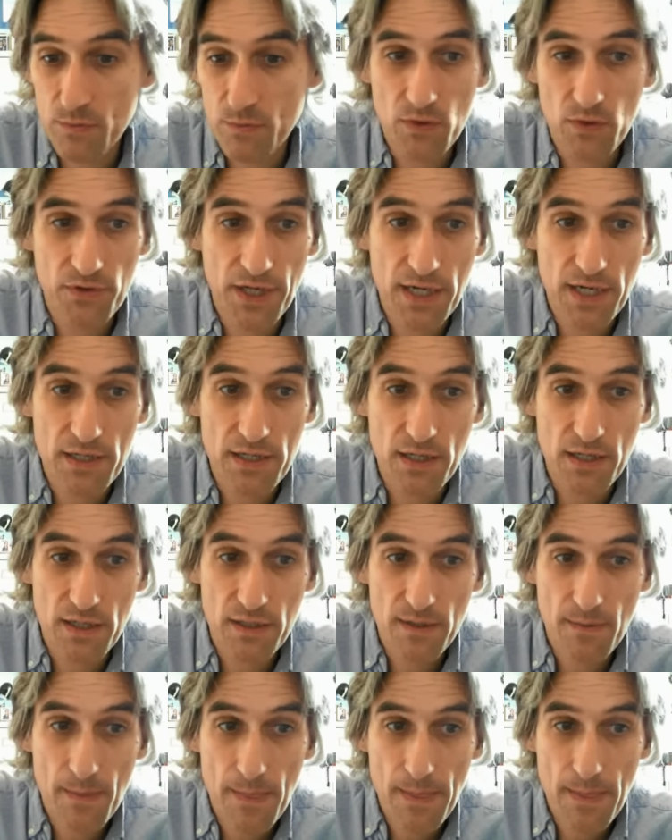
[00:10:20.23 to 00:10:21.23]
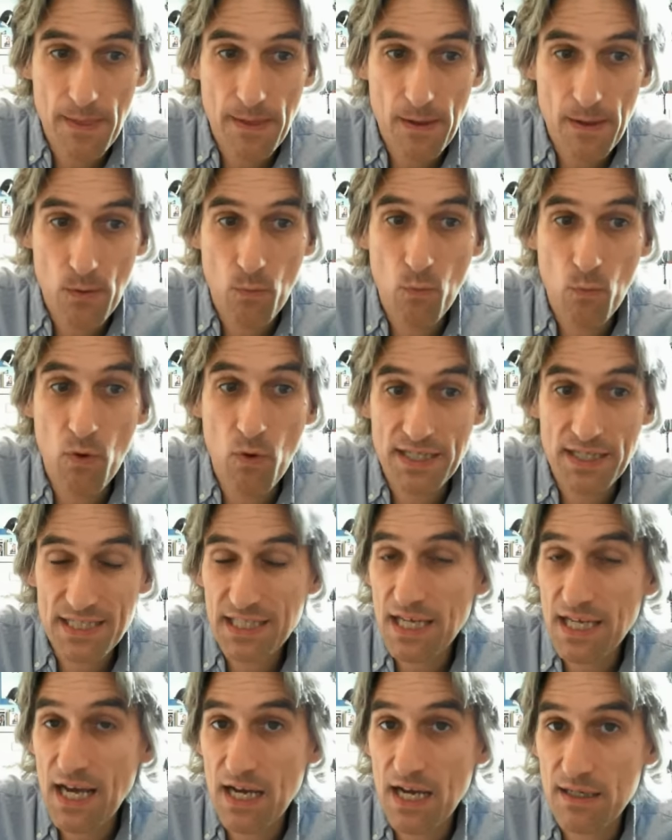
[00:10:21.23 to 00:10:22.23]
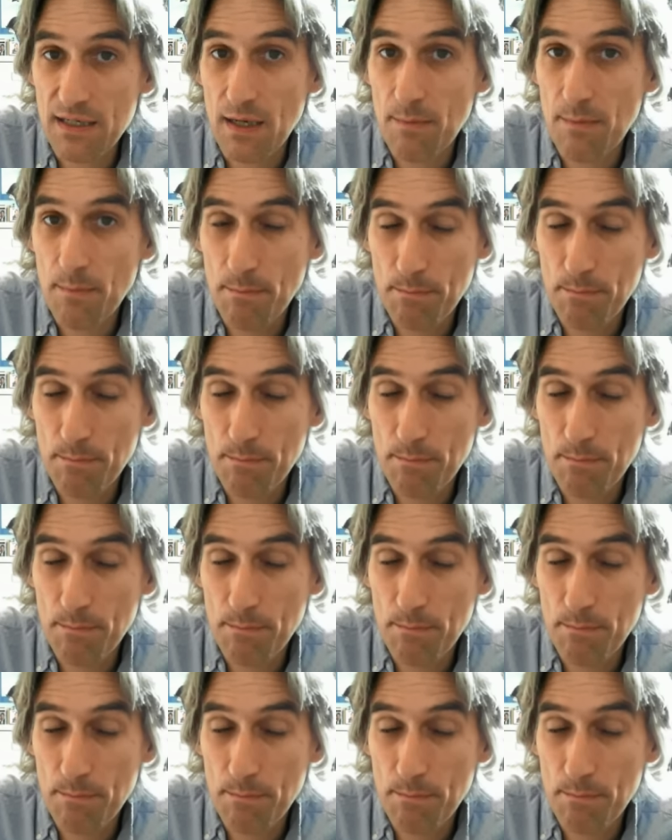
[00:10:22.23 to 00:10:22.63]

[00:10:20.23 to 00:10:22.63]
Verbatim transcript: Well, then white can